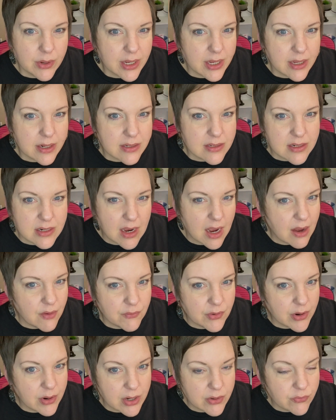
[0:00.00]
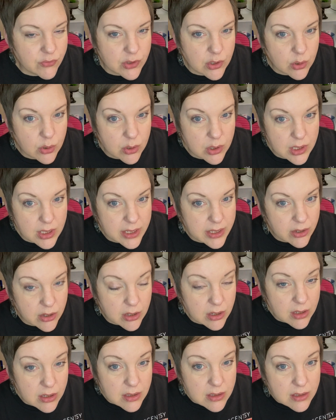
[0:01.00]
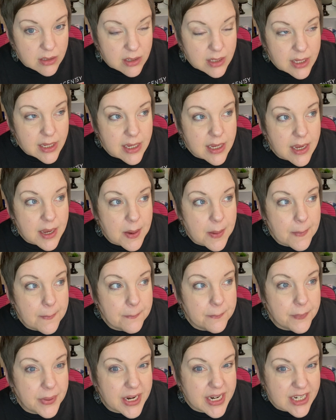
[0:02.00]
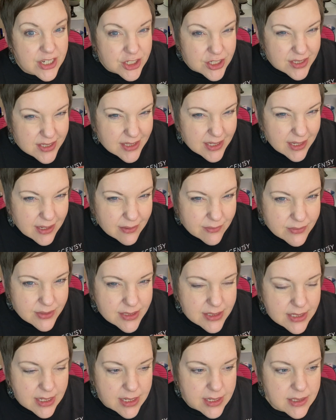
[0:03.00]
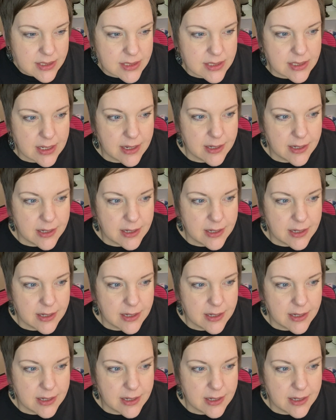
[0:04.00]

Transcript: It's not very floral at all, but it just gives it